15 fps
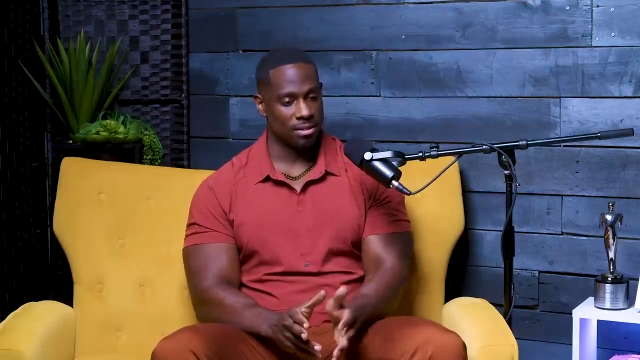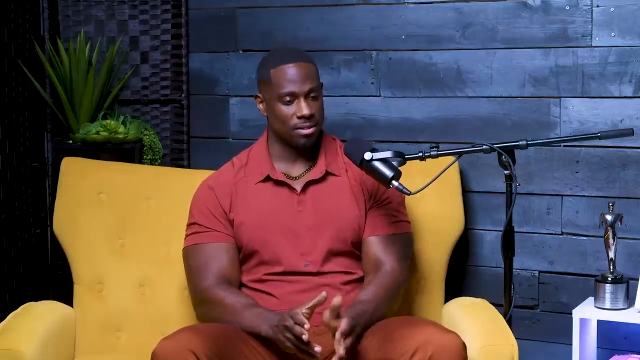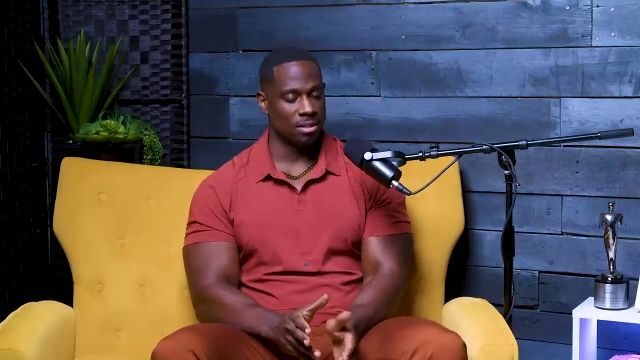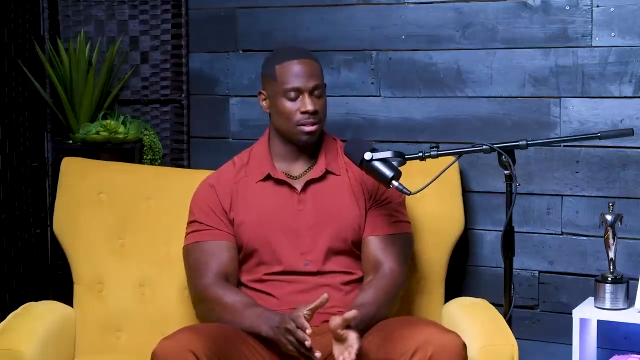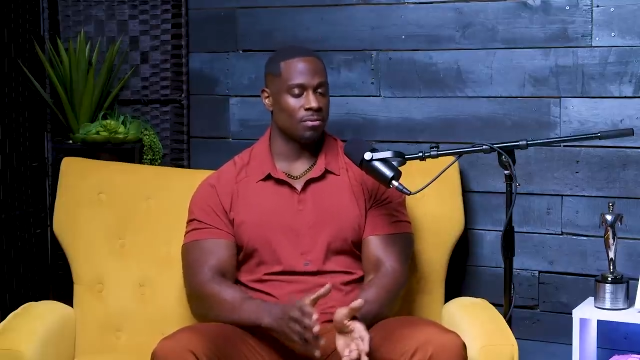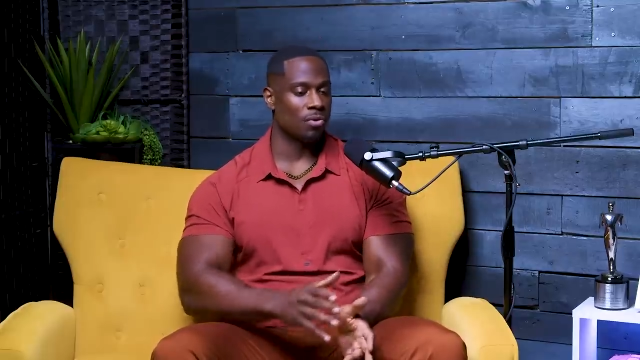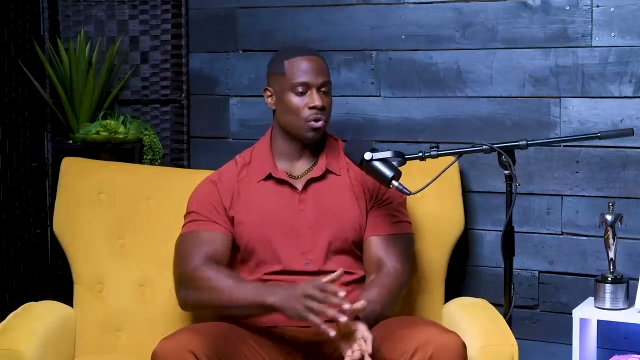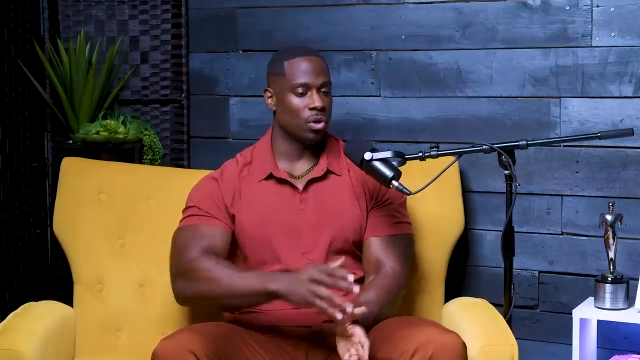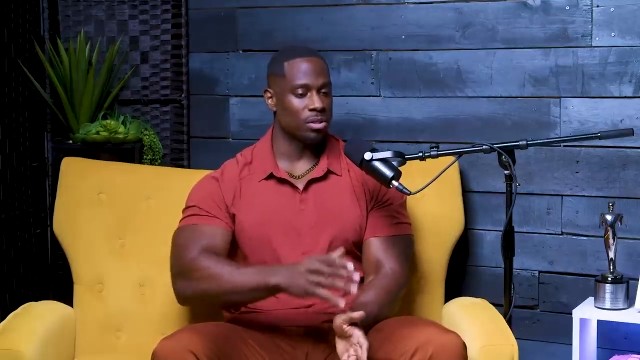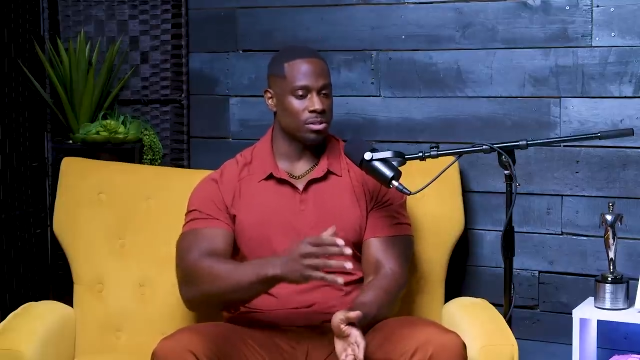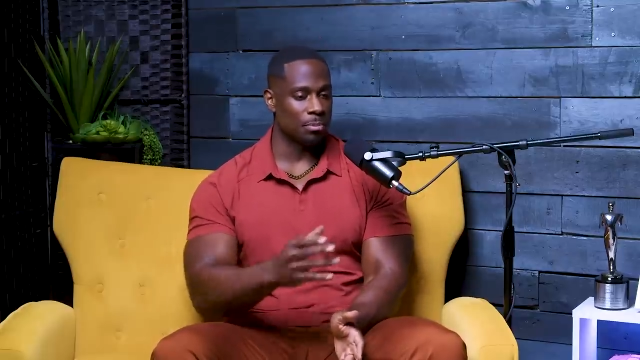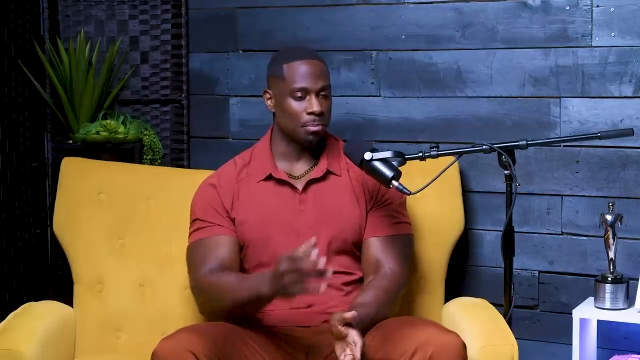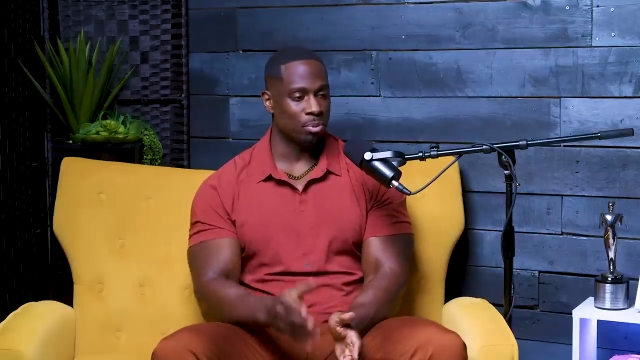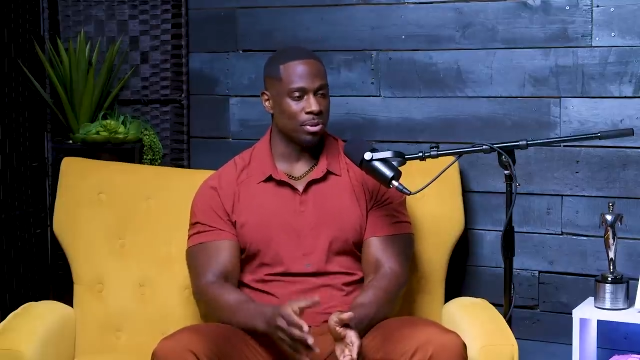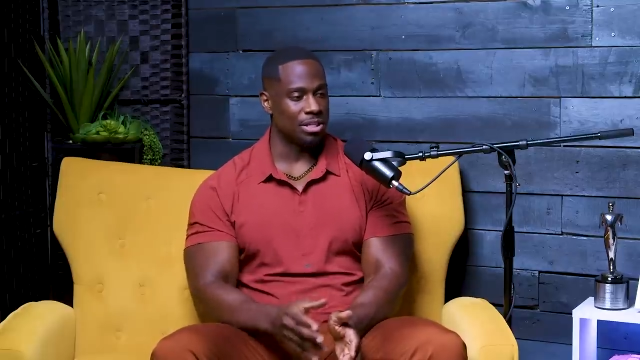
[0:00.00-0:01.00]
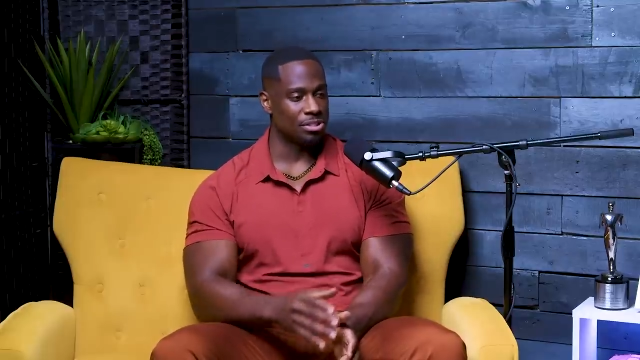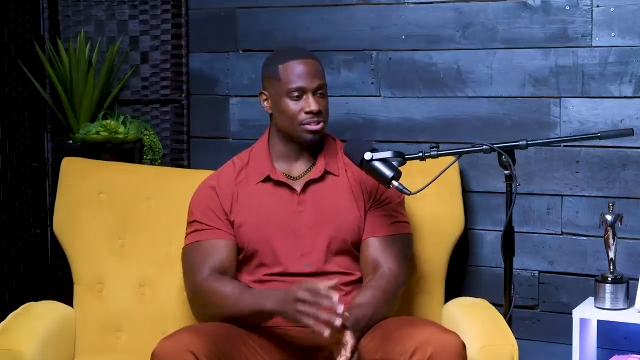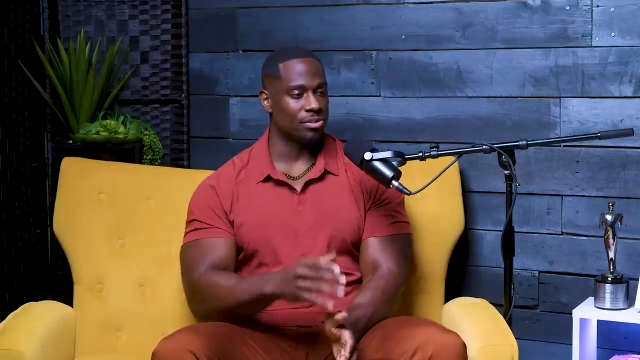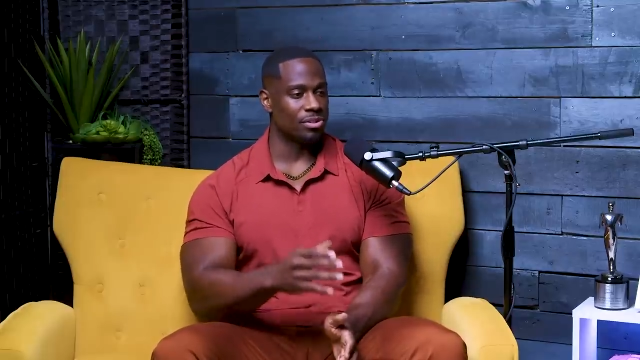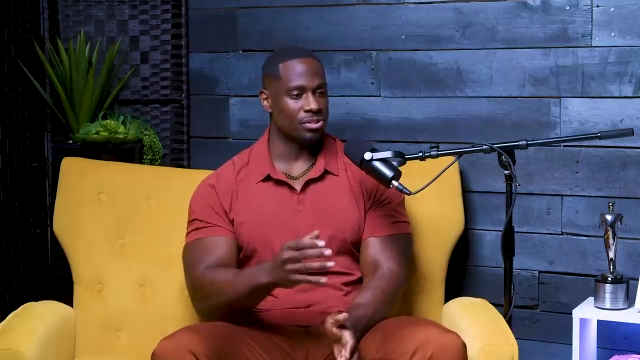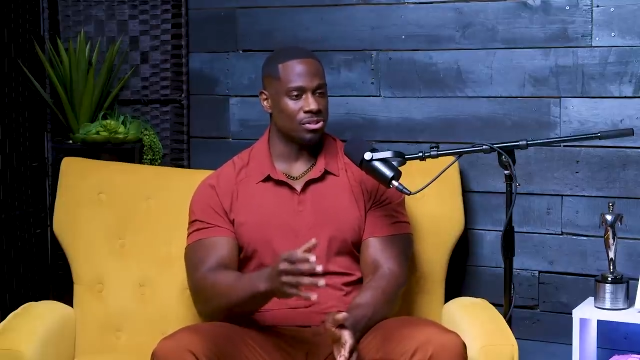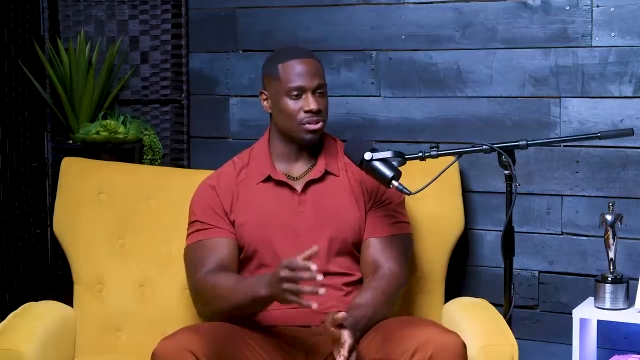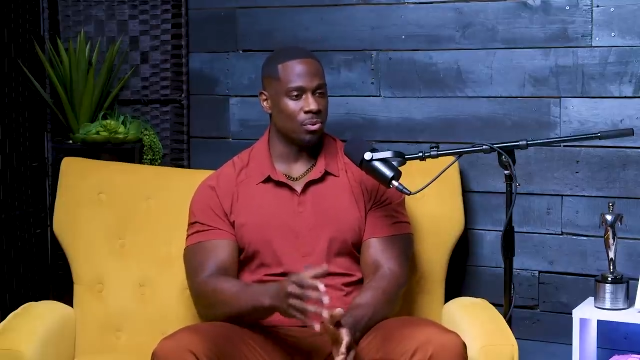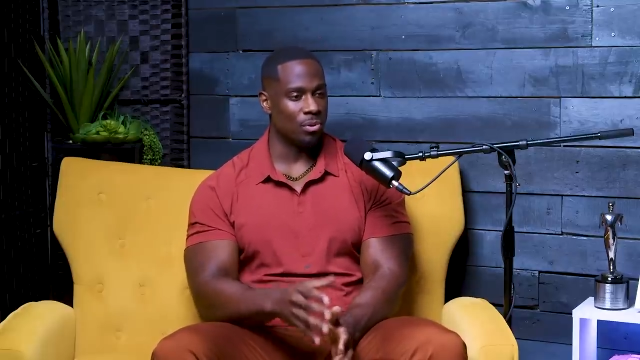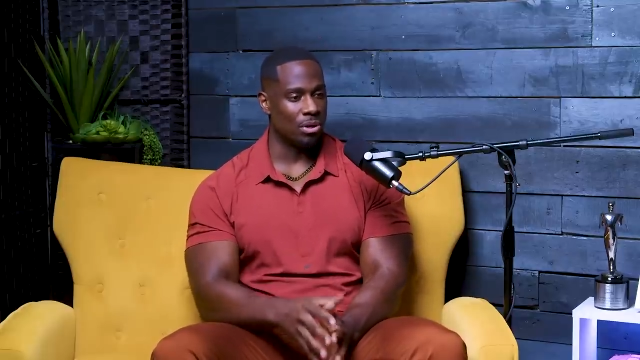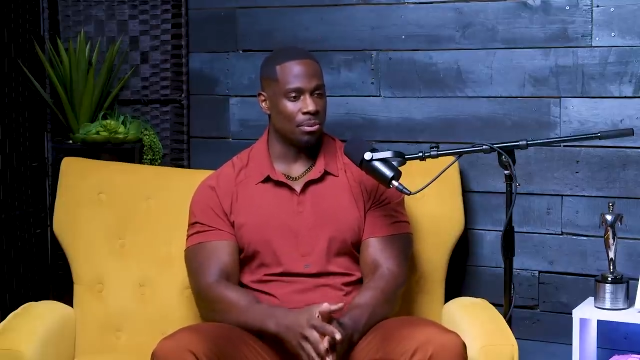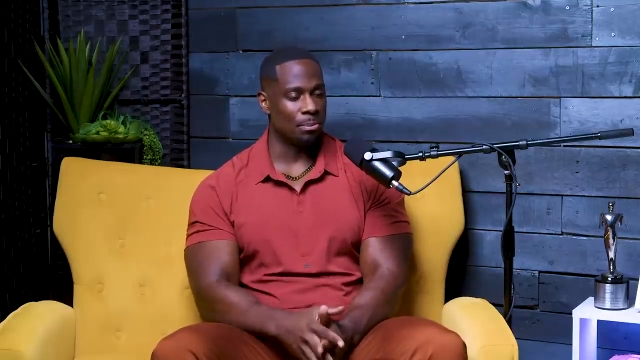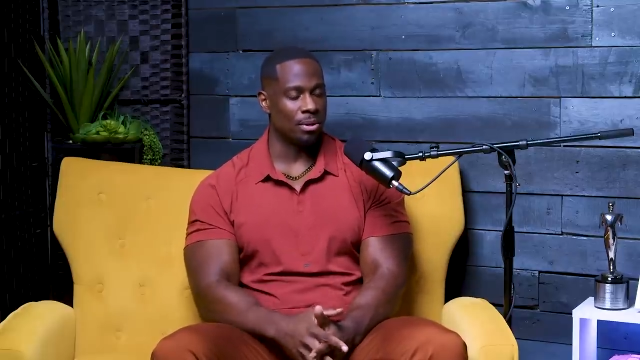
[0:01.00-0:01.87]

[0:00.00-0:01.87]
And of course the pressure and so on.